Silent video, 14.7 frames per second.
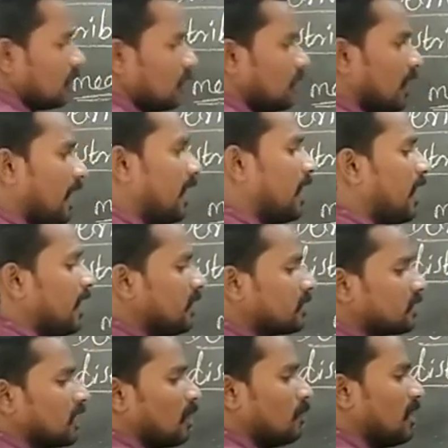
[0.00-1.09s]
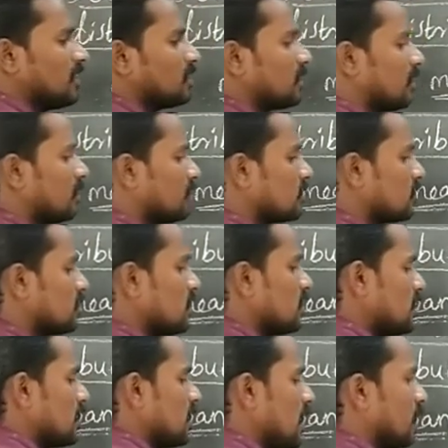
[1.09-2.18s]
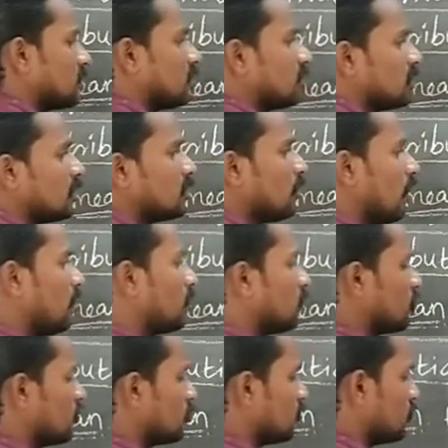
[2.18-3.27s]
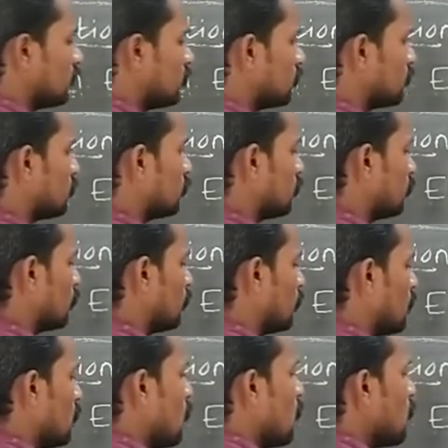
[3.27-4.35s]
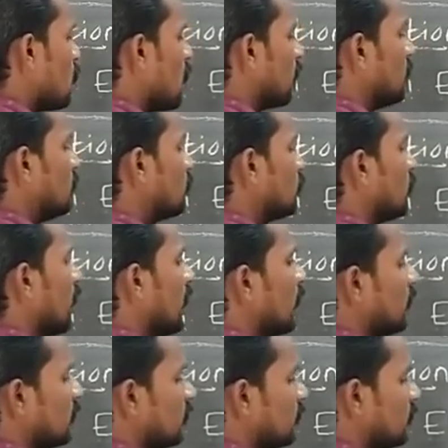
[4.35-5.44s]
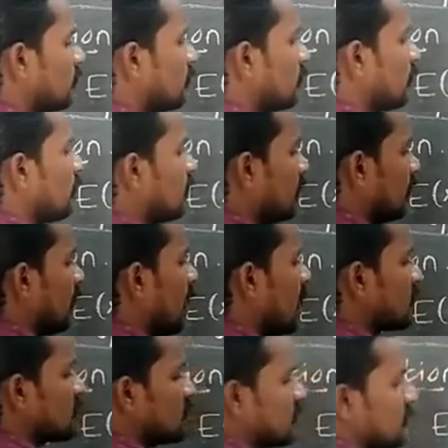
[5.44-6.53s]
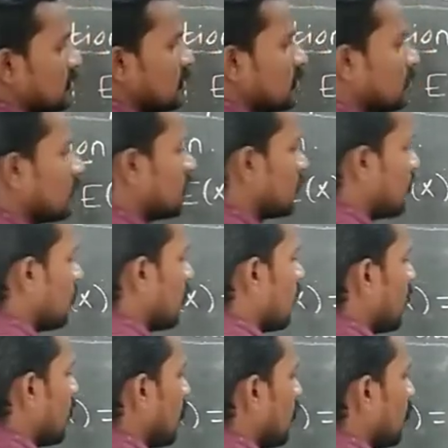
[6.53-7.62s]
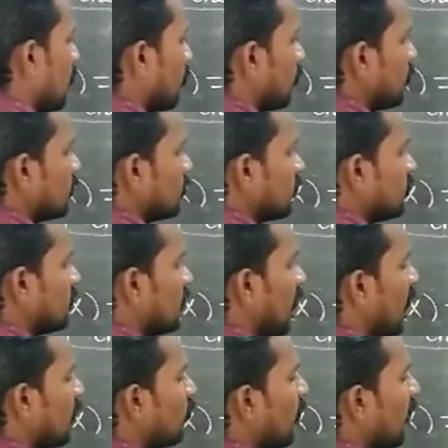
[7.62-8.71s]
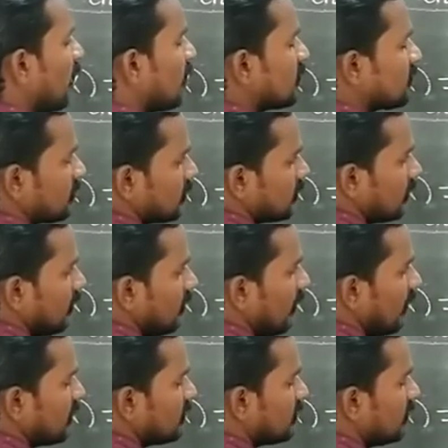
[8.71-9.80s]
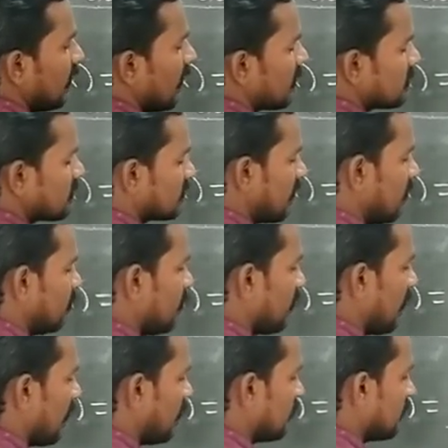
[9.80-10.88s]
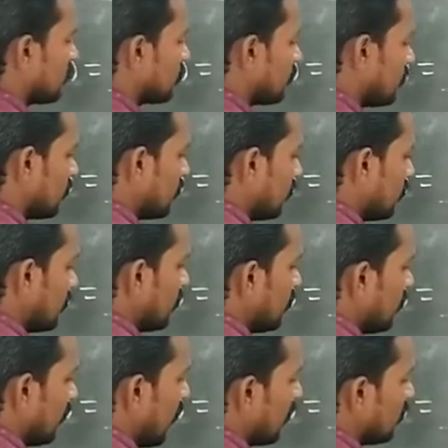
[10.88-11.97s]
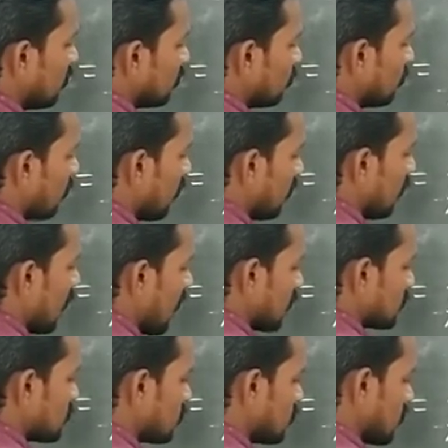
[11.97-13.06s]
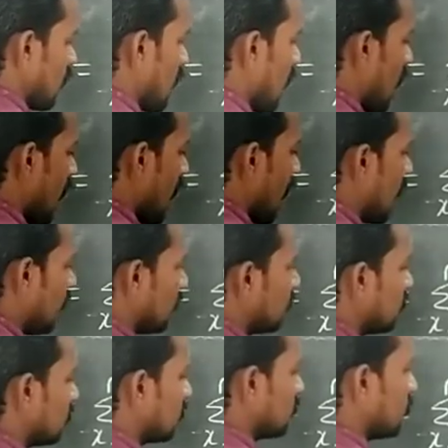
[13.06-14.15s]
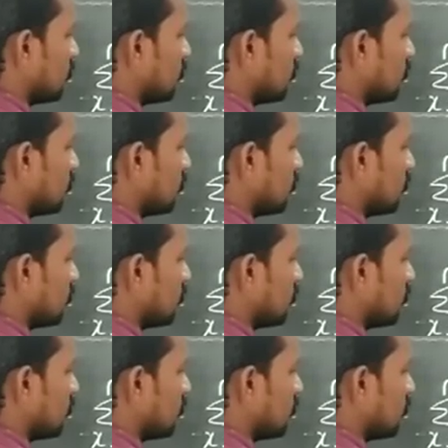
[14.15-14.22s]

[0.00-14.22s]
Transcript: Here I write summation x is equal to 1 to n x. This n minus ncx can be write n by x, and